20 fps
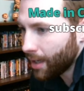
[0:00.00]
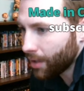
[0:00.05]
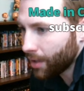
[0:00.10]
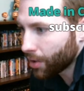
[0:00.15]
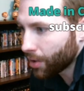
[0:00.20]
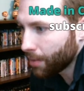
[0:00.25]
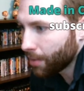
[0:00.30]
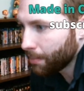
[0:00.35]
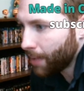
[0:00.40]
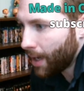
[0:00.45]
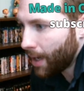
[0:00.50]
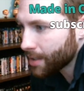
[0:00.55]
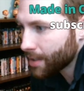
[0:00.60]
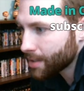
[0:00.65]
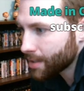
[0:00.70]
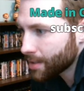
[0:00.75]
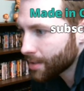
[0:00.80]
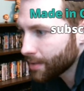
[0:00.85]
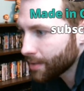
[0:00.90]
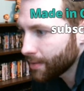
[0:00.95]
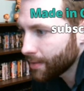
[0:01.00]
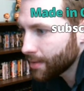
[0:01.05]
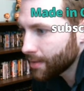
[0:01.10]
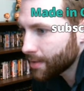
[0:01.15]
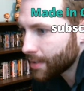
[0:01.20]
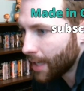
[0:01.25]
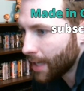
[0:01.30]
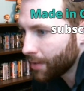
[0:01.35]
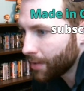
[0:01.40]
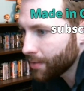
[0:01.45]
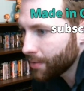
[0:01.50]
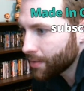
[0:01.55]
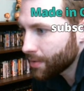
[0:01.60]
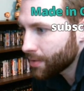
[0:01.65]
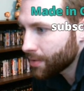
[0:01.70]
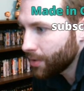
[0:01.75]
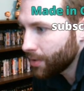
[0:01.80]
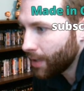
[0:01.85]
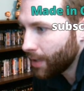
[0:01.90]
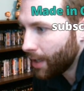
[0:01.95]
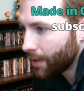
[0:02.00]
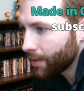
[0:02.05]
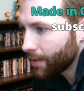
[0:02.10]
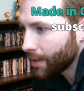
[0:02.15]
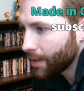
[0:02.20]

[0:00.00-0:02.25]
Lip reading: alert box sound too loud?